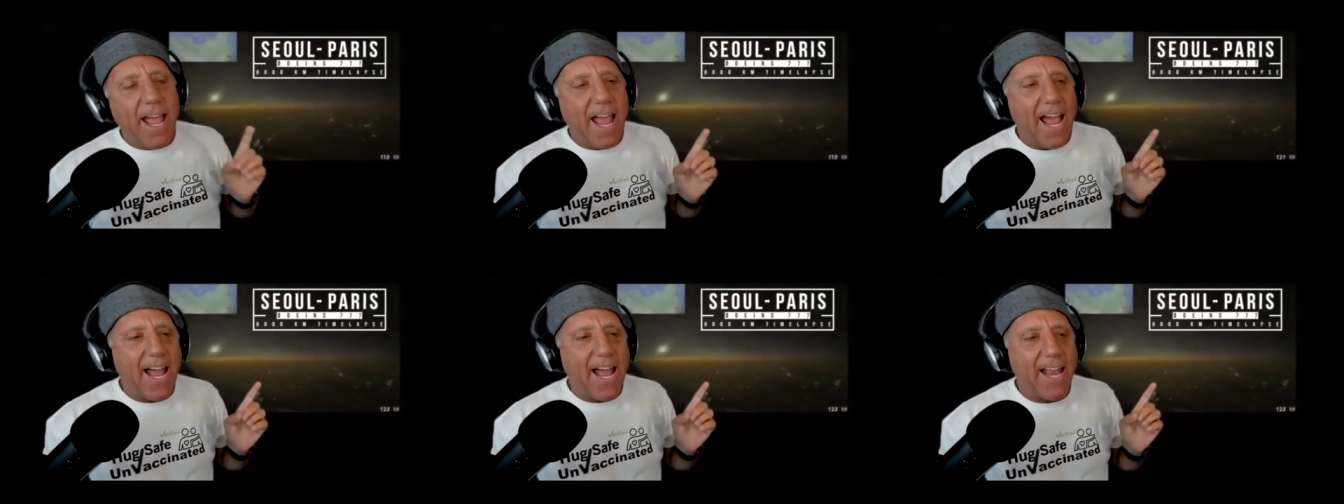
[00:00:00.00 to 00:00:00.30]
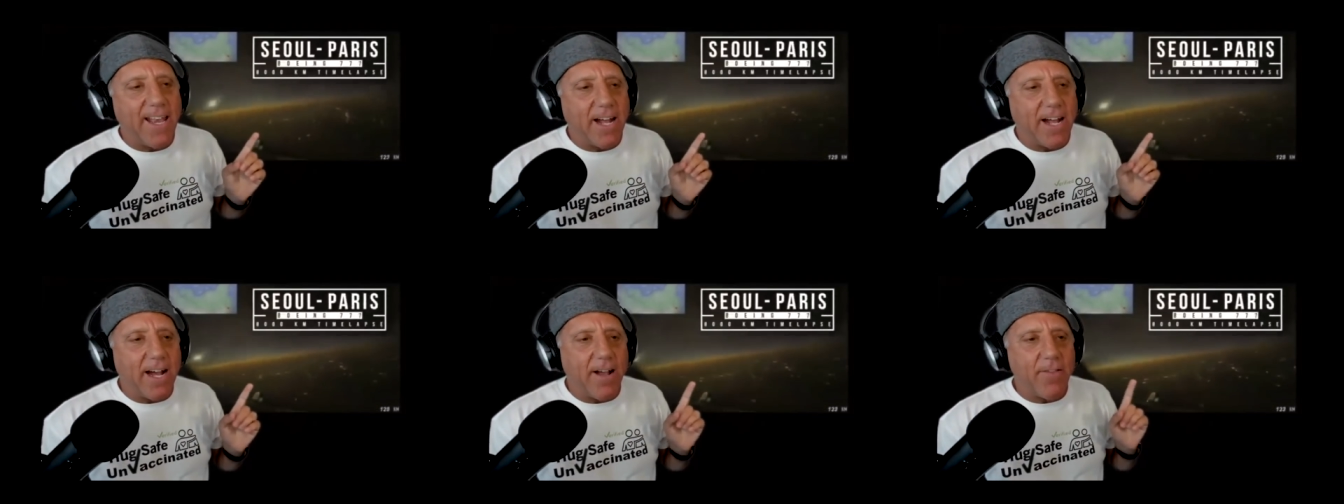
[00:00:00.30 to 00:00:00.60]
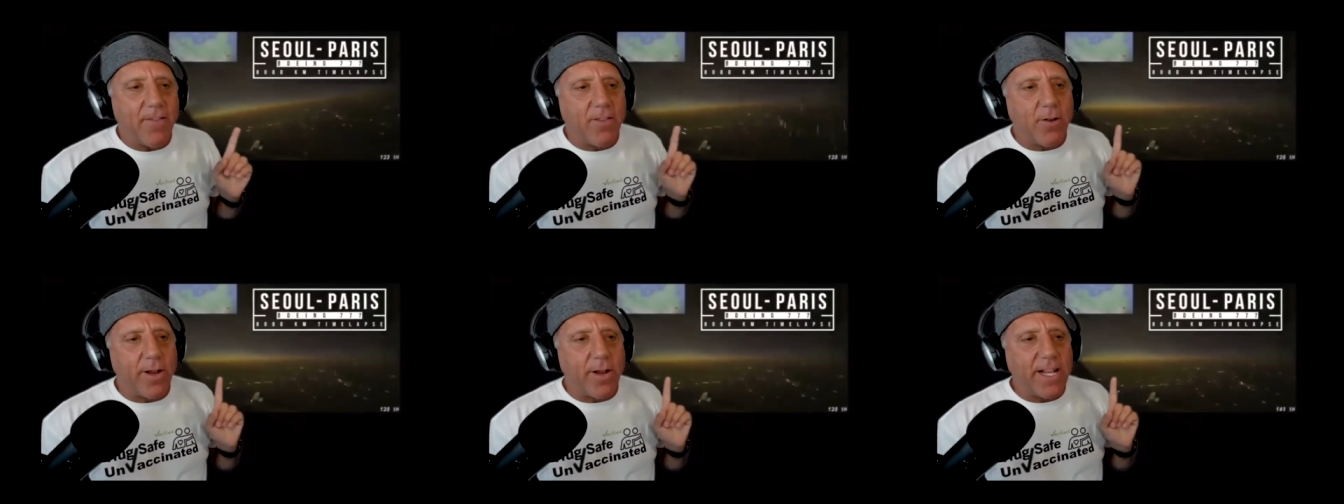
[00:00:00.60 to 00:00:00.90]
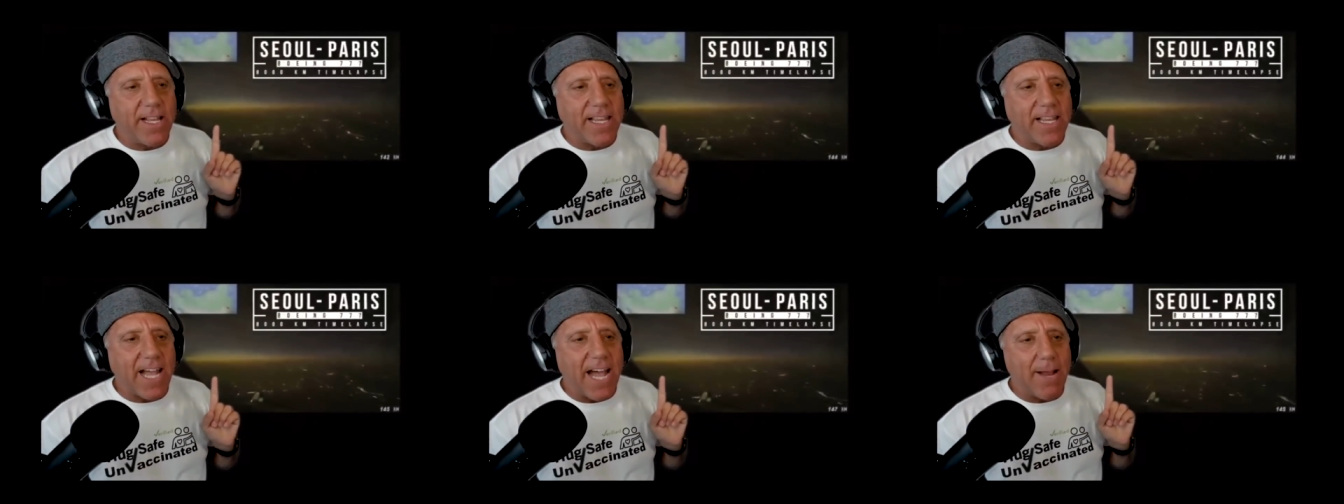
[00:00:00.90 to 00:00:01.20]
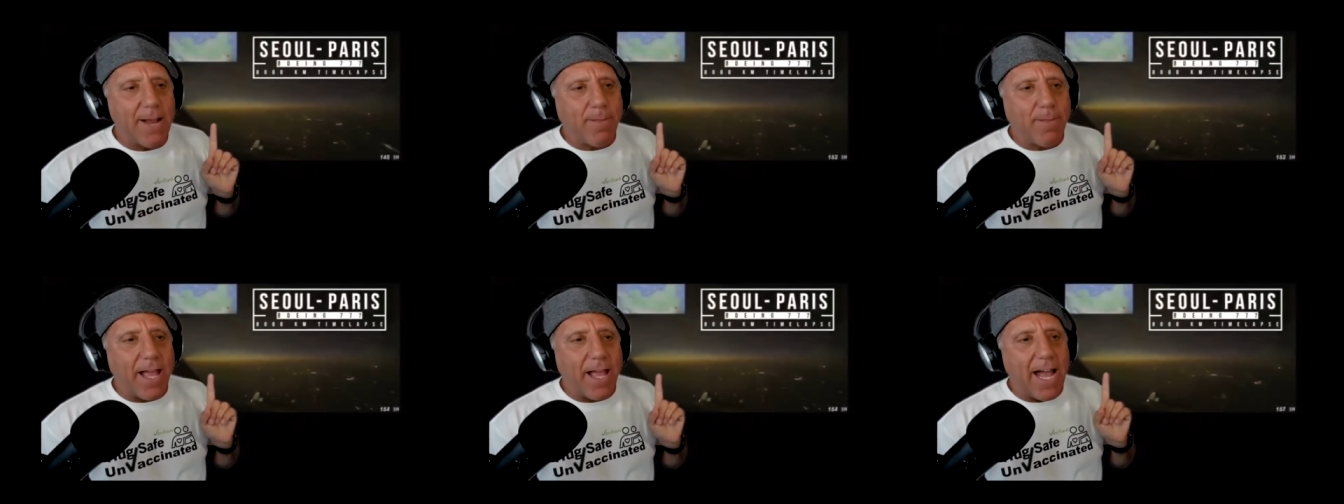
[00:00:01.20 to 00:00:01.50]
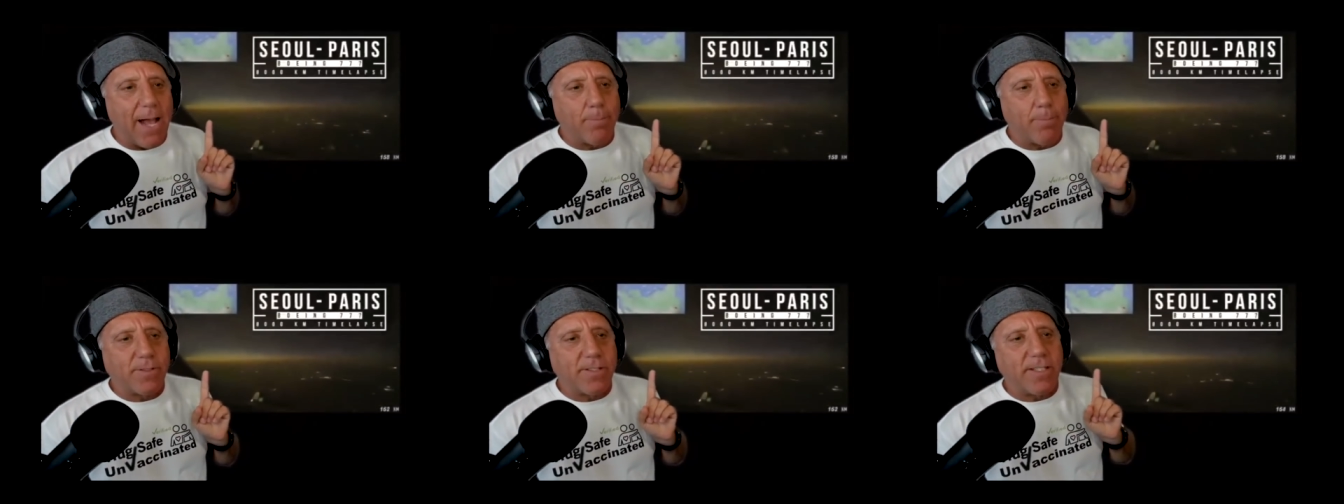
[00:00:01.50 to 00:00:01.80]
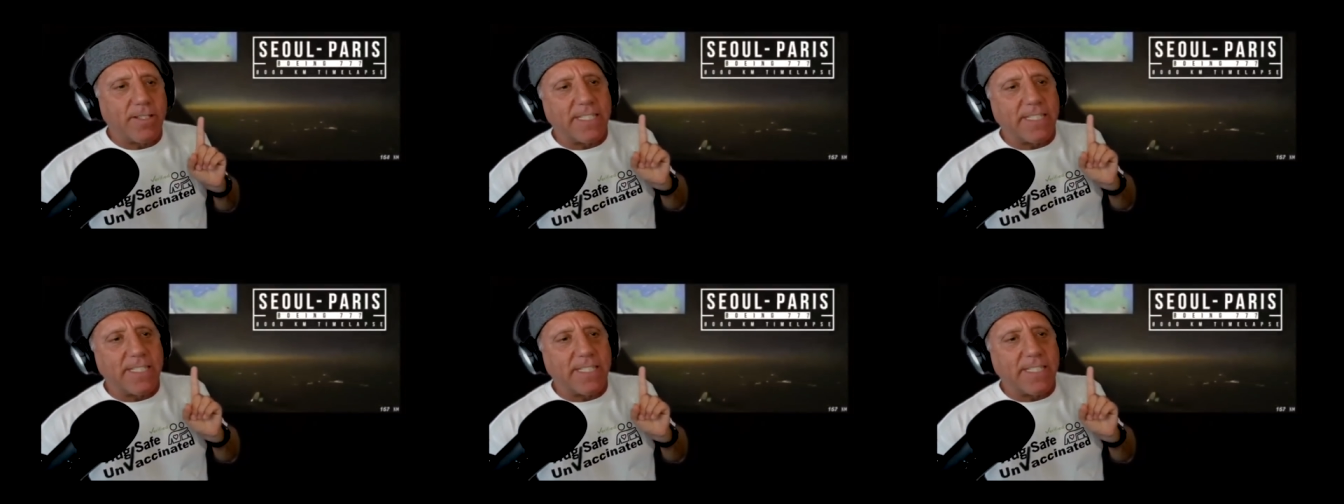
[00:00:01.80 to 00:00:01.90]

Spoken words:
And during the time lapse,